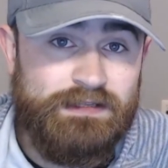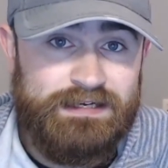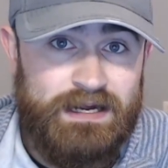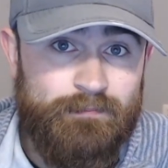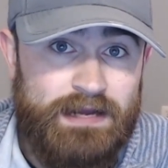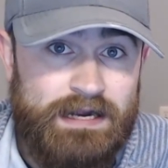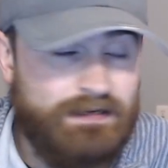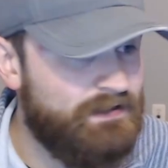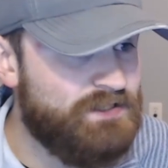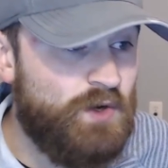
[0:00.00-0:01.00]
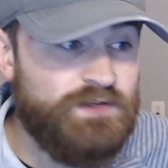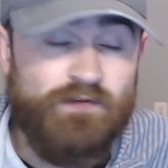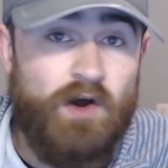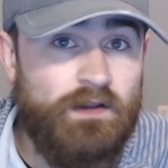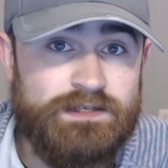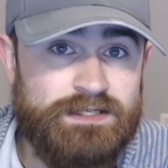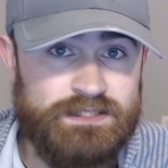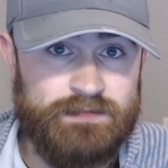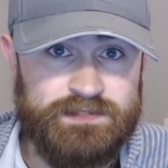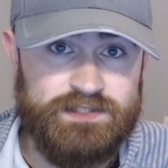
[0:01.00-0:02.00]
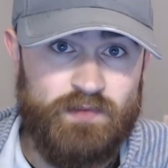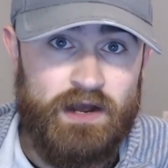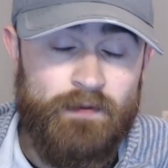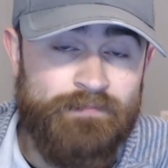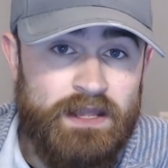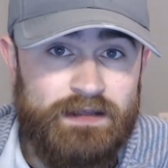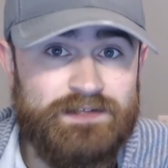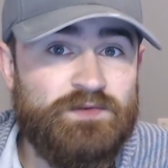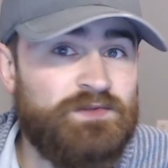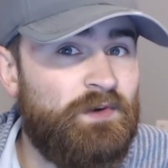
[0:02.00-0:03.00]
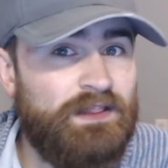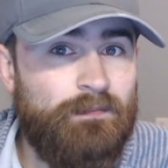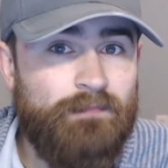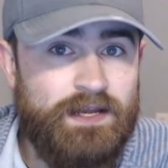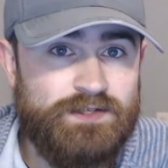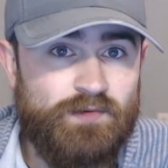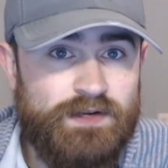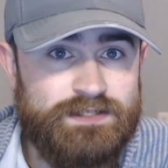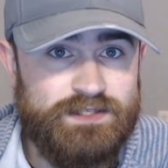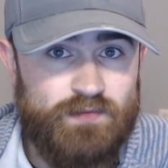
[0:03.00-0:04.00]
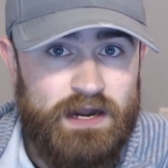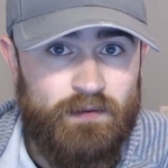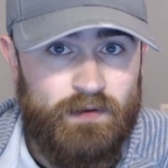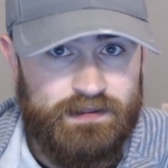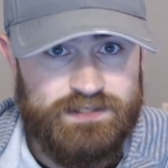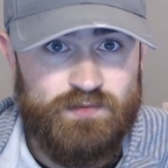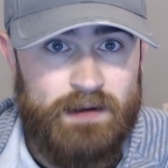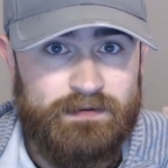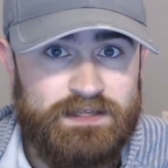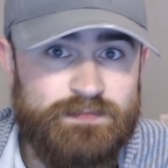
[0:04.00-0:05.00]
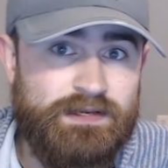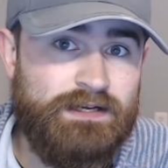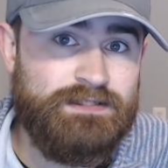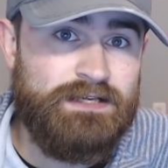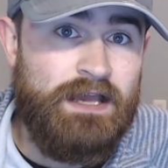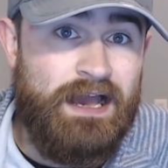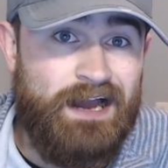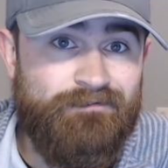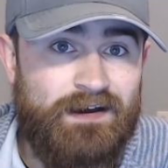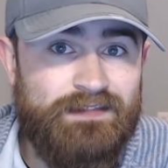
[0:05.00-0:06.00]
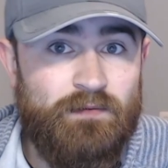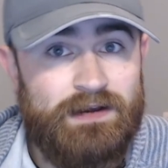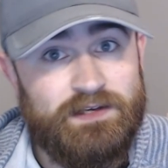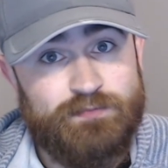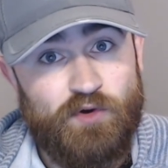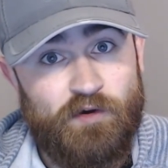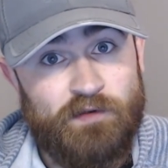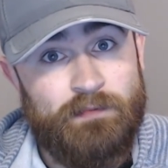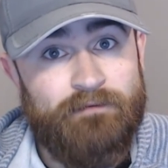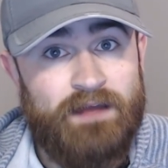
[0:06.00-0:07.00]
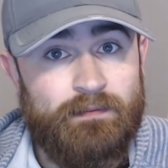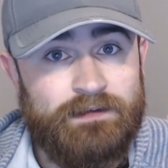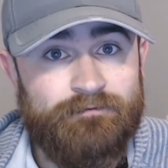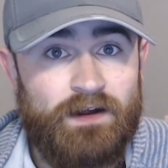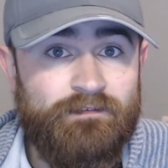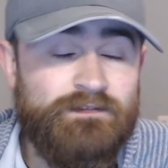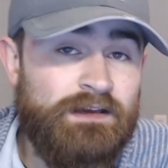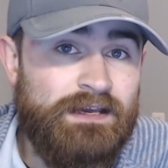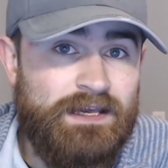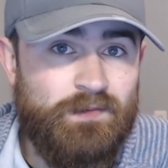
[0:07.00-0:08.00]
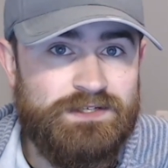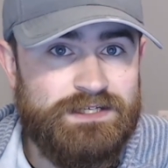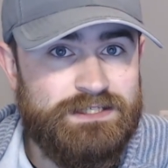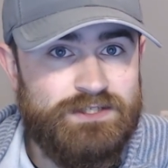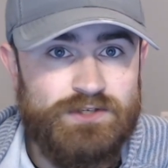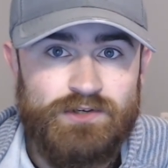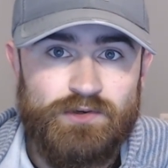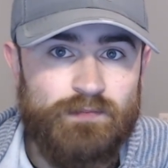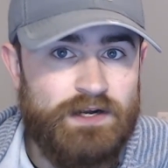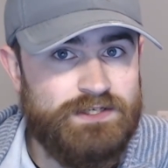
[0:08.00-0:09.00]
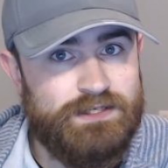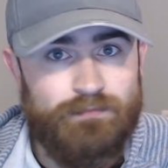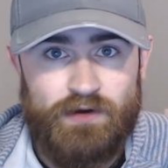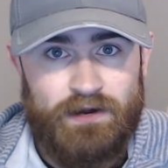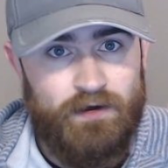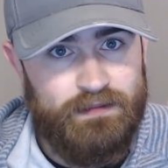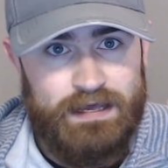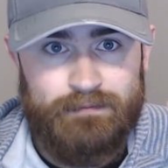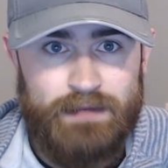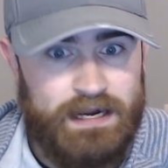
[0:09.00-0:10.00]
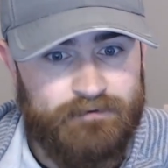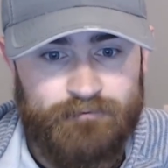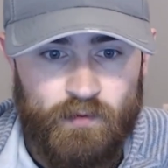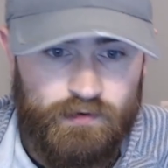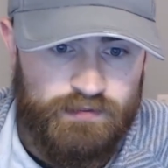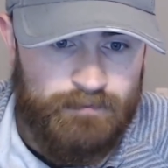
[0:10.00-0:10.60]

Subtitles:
compact, and this goes for all the systems as well. This was one of the major reasons why I wanted to swap to this, because I found that when I was brewing with my family and friends, it was just too much to bring all that back and forth.